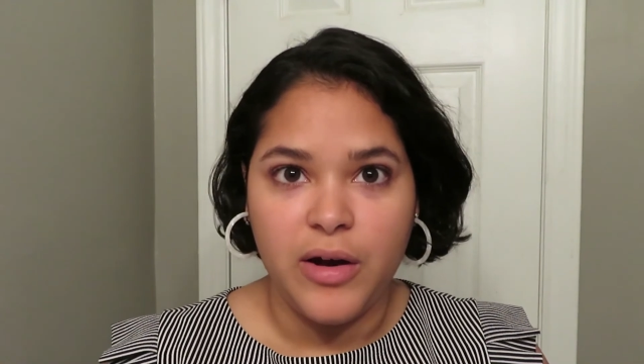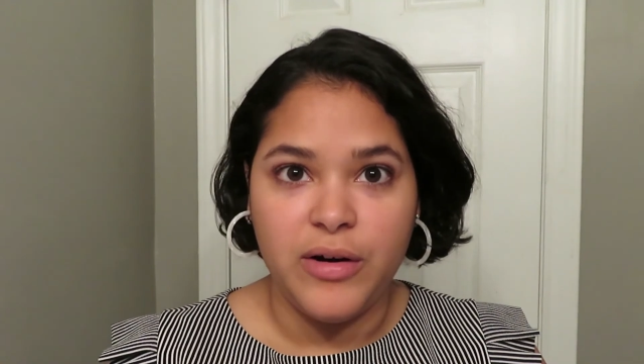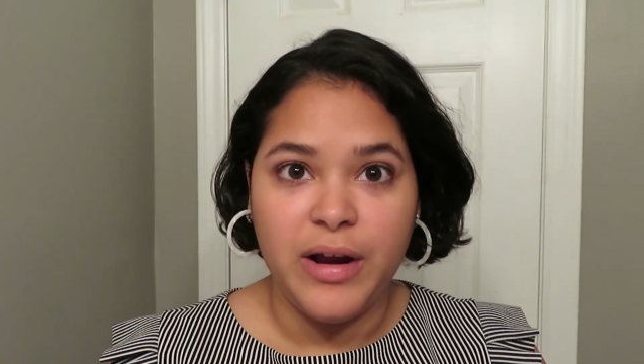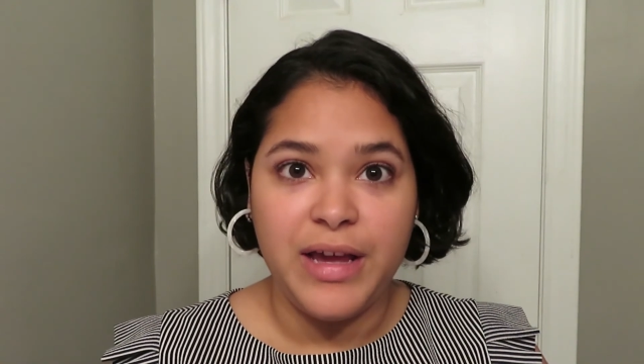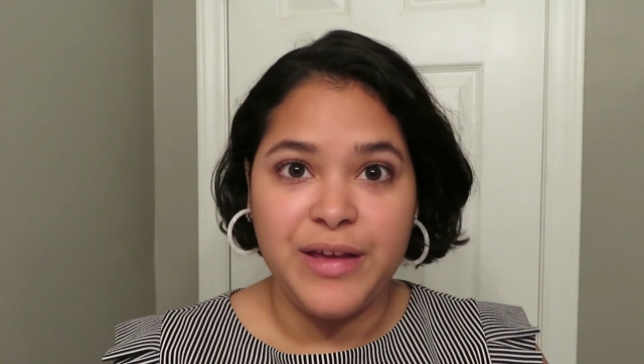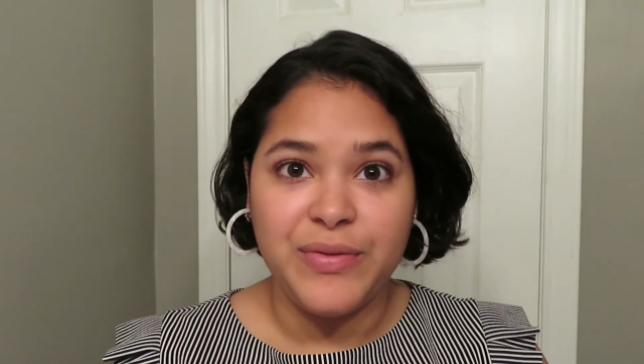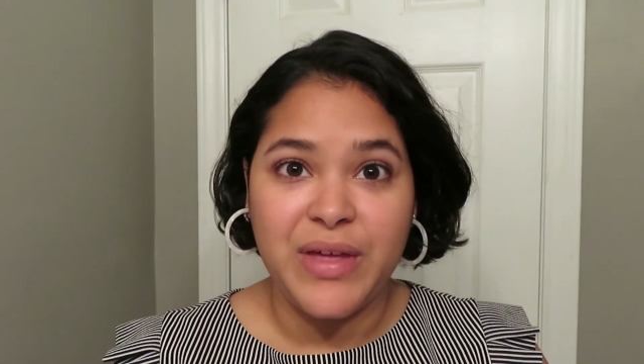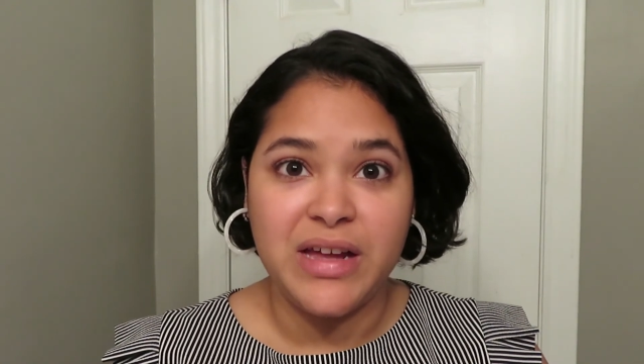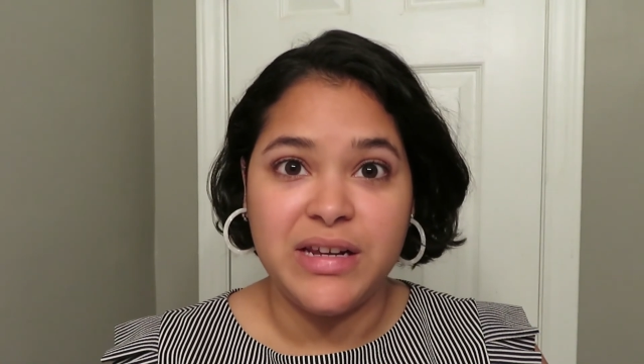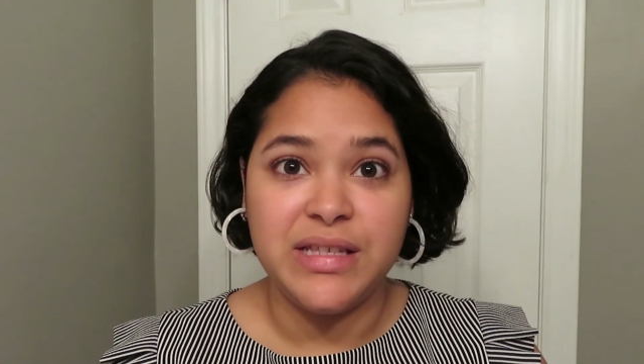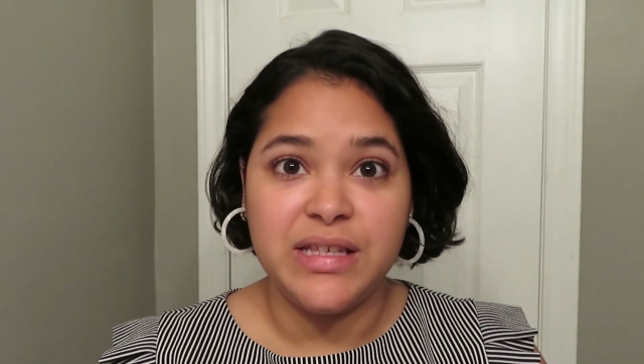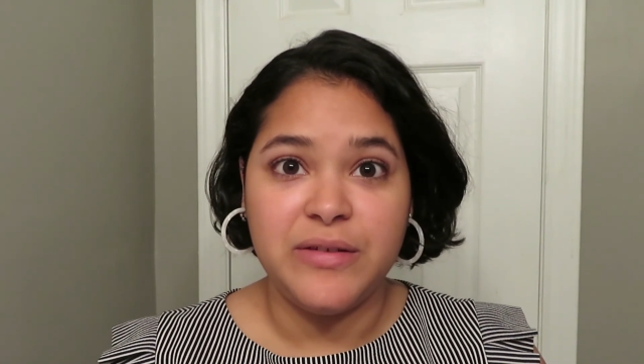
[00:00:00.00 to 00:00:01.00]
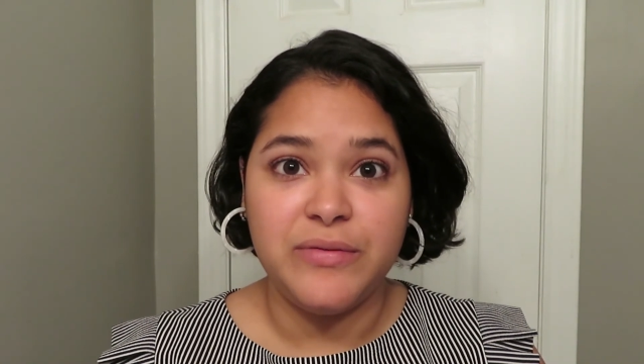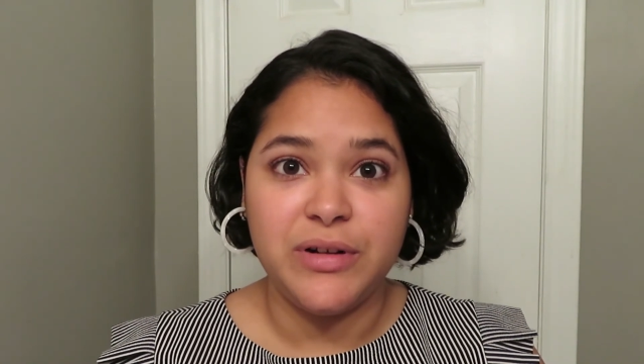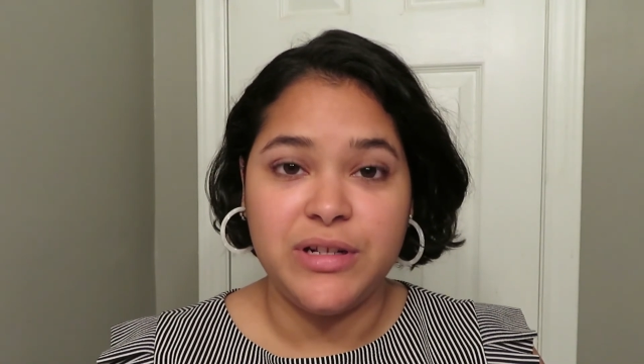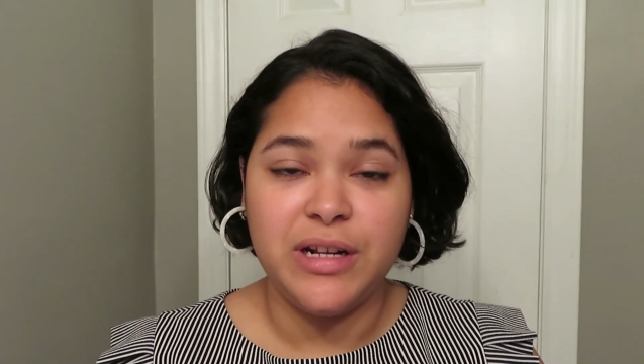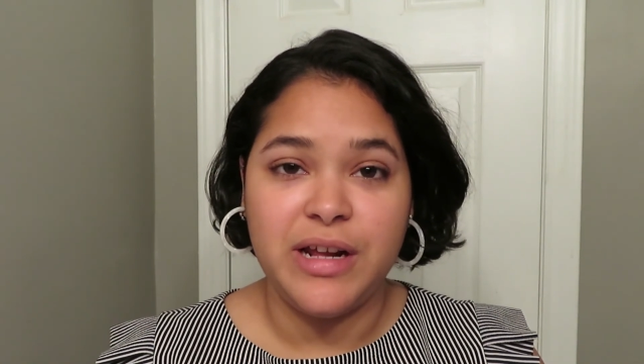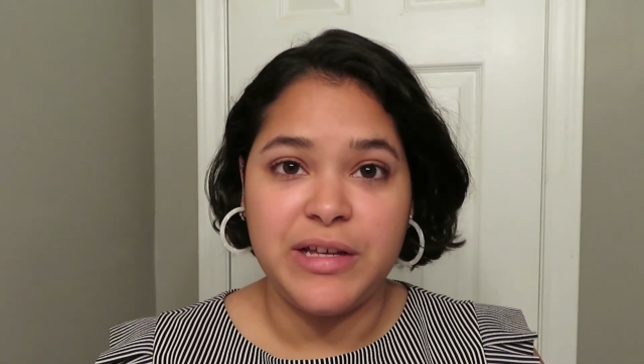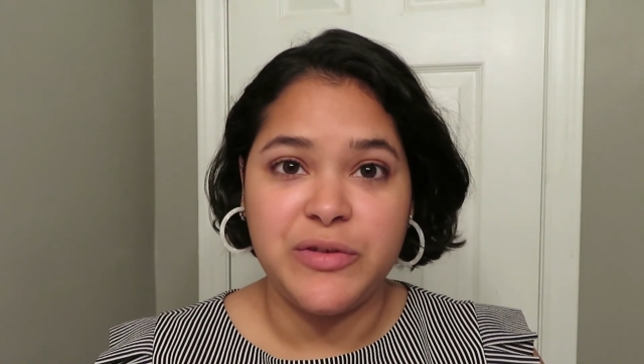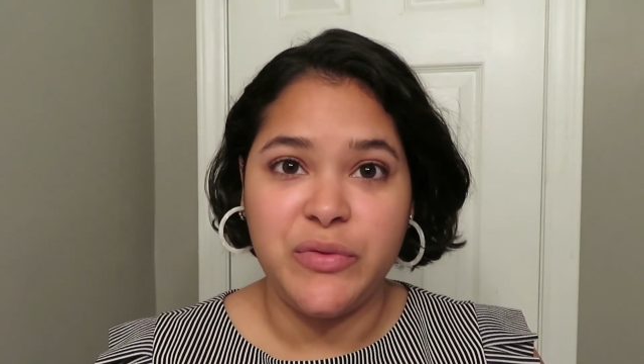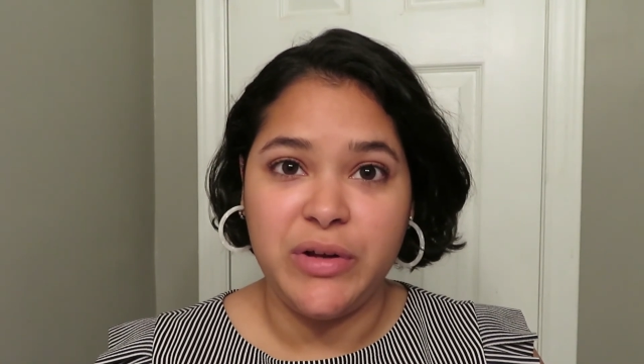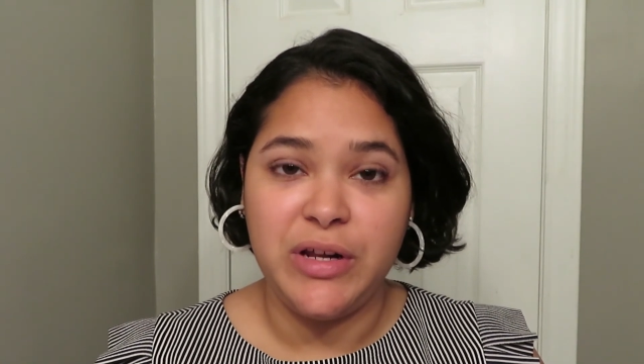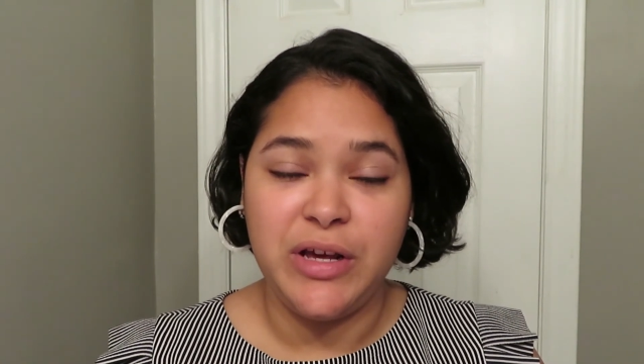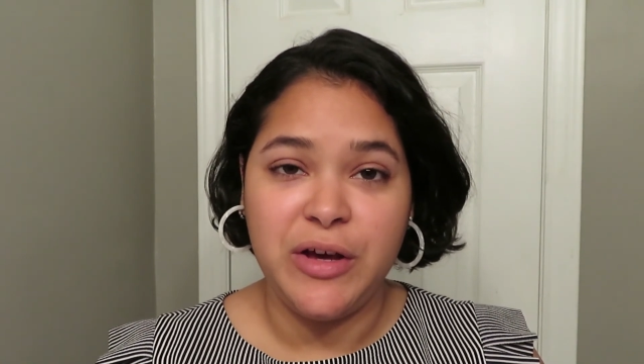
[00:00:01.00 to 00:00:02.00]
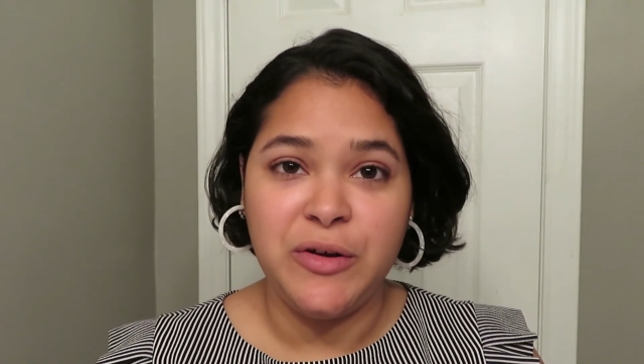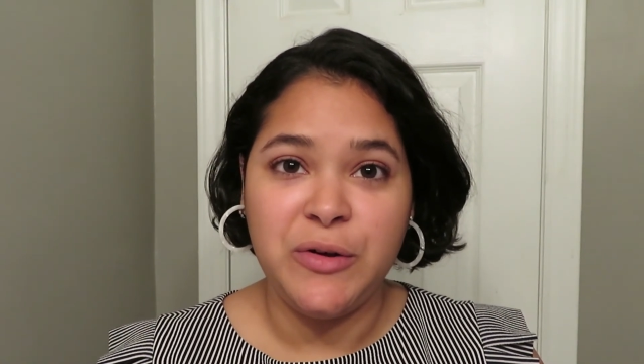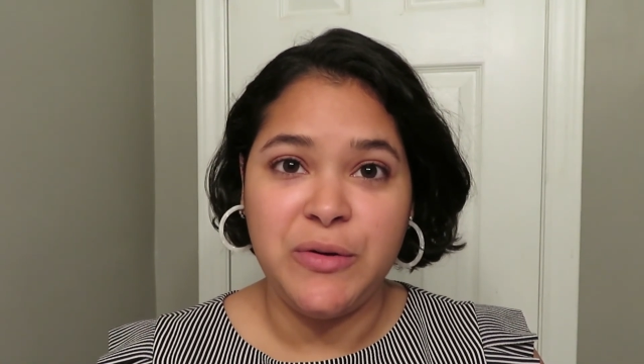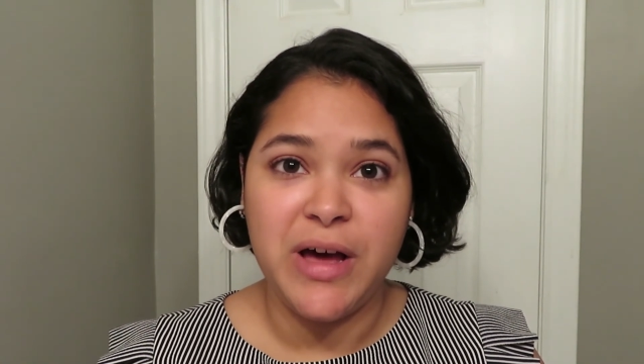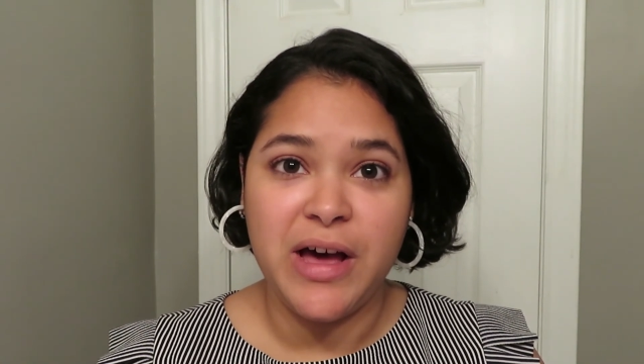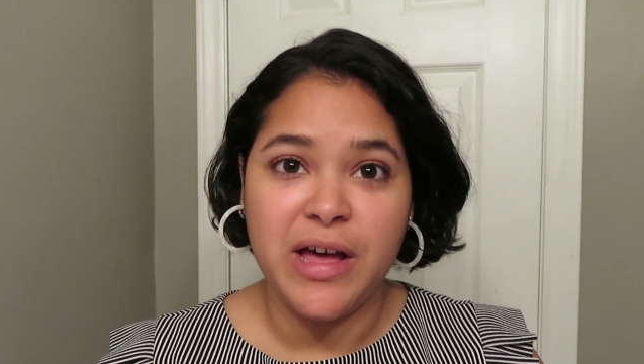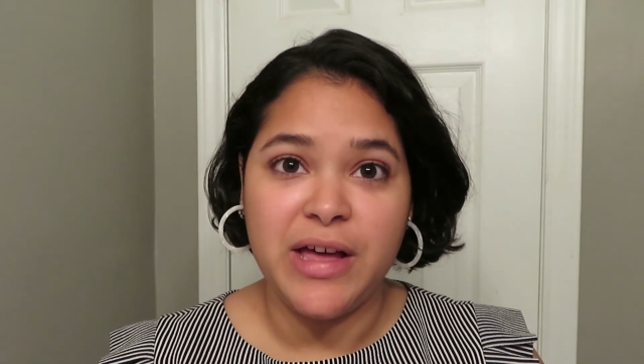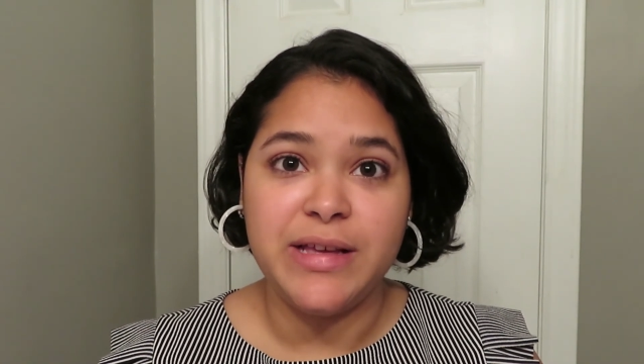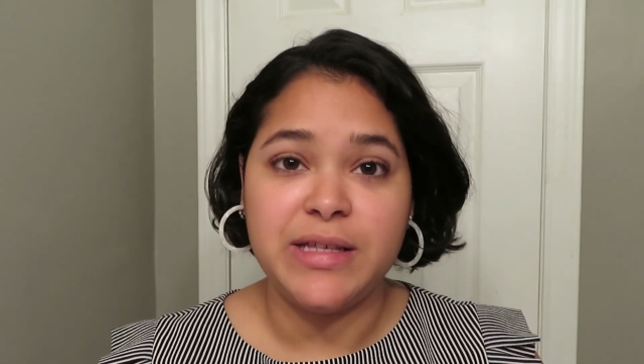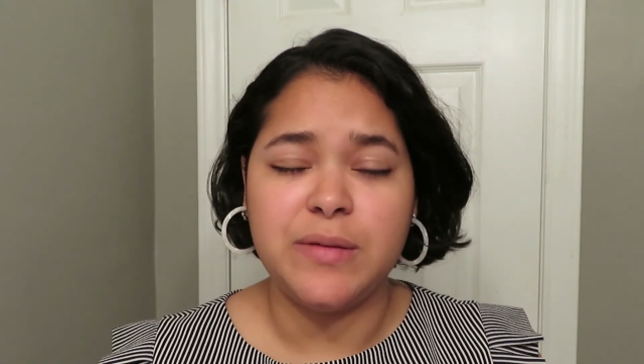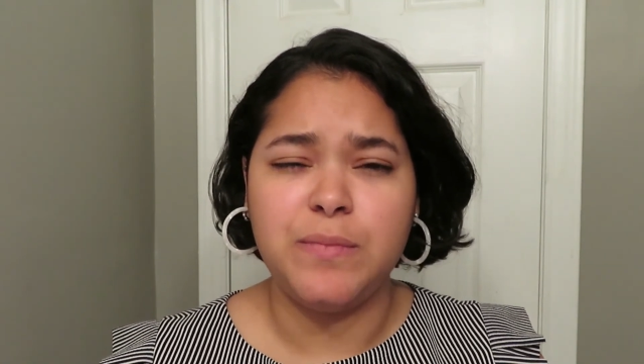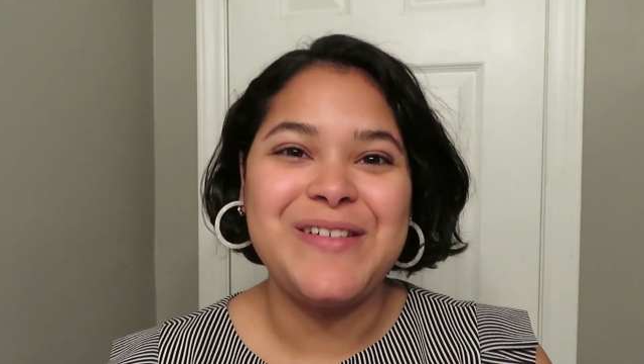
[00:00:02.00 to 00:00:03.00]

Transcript: Alright, that is it for today's video, guys.